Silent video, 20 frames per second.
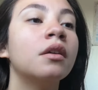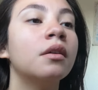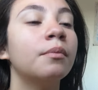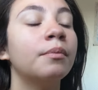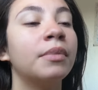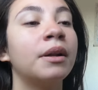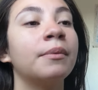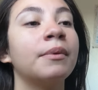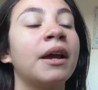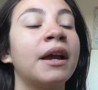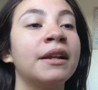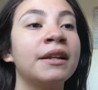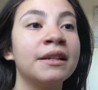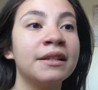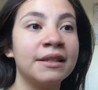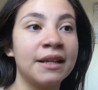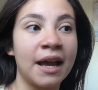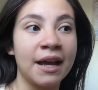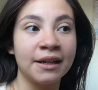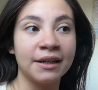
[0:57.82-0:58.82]
I'm kind of
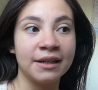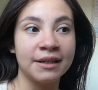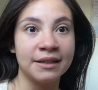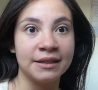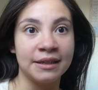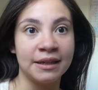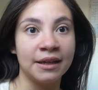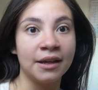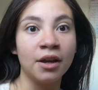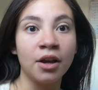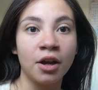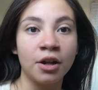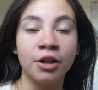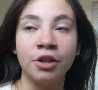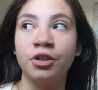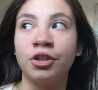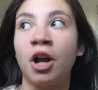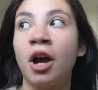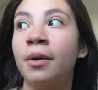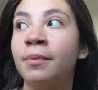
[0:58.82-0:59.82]
sad because Deegan got
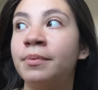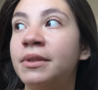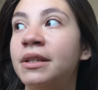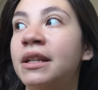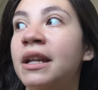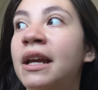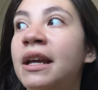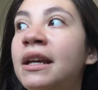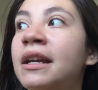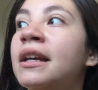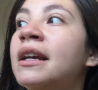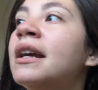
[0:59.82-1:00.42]
a job today